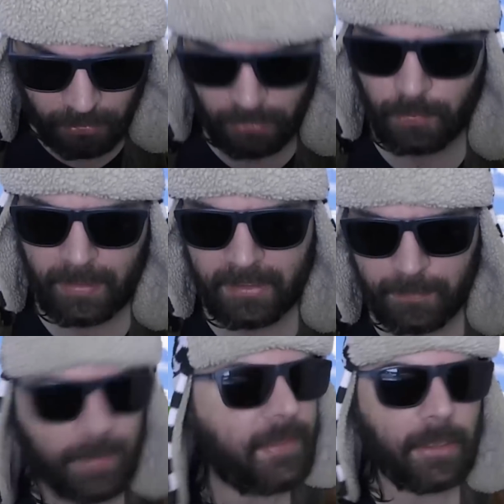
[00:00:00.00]
hoodwinked
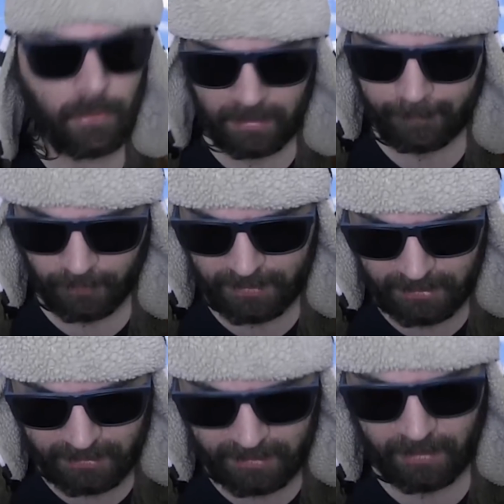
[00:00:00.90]
by the only
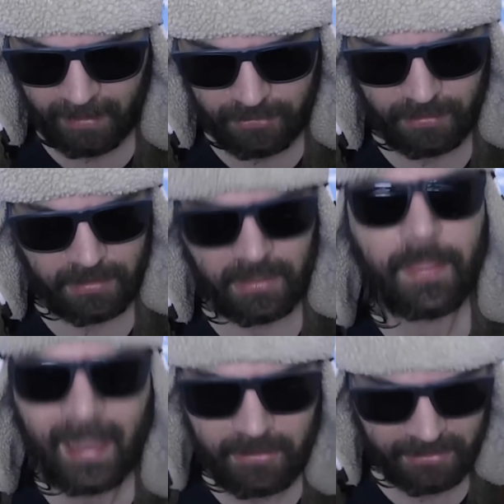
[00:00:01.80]
voices they trust.
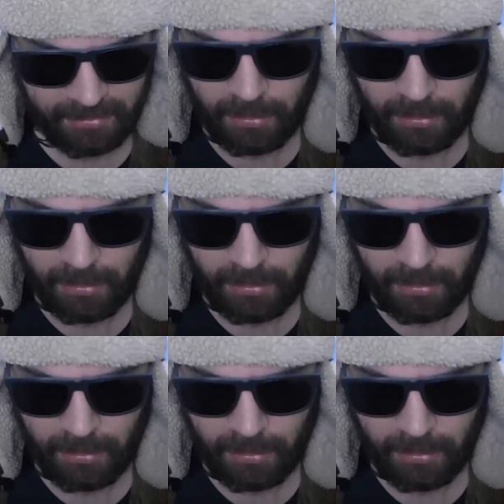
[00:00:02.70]
That's